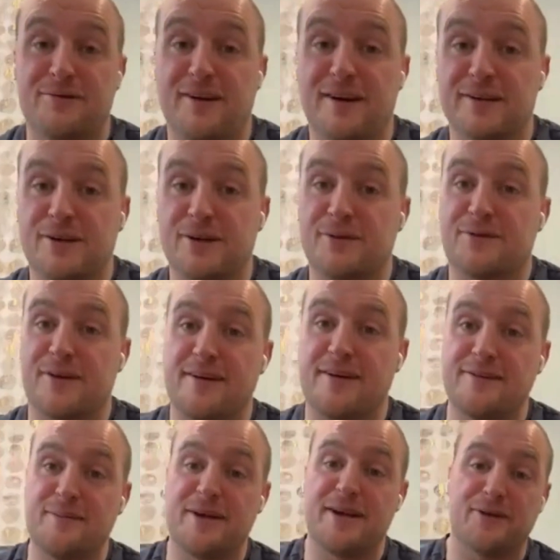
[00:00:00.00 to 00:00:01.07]
Thank you for
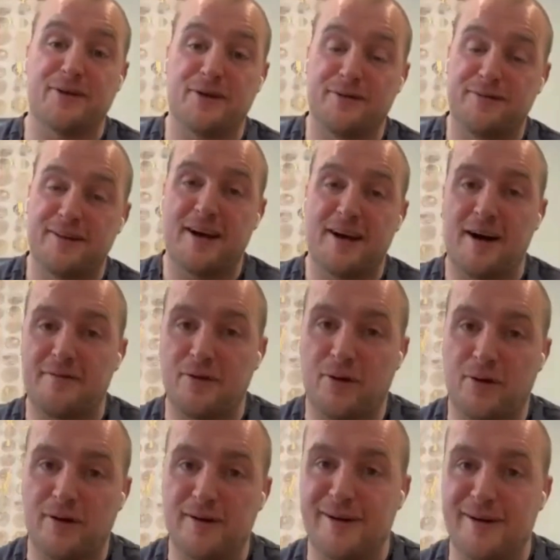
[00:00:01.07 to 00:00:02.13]
having me, and hopefully I've
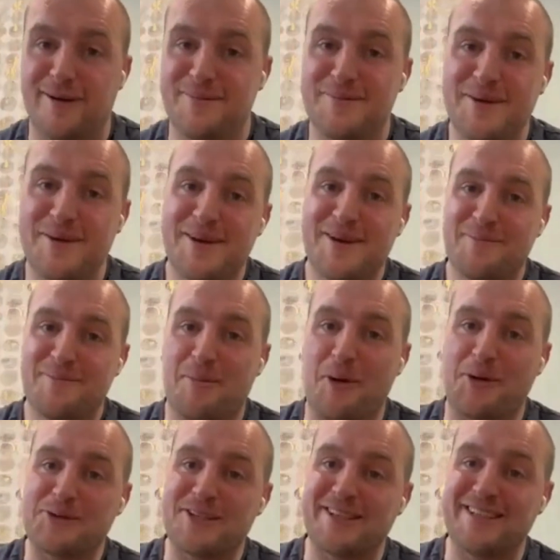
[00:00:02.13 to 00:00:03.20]
not
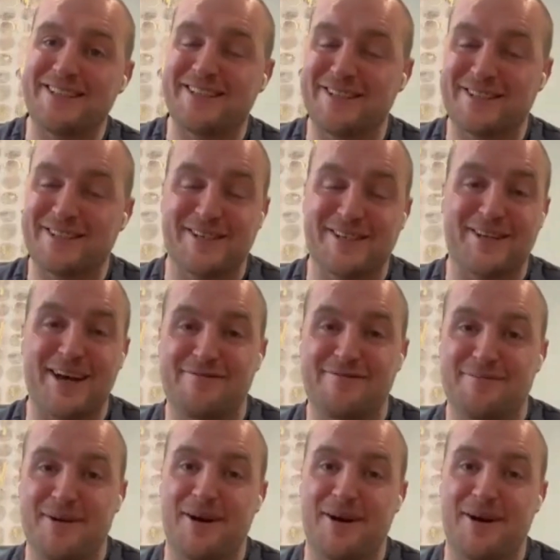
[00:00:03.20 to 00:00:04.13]
bored your listeners to death.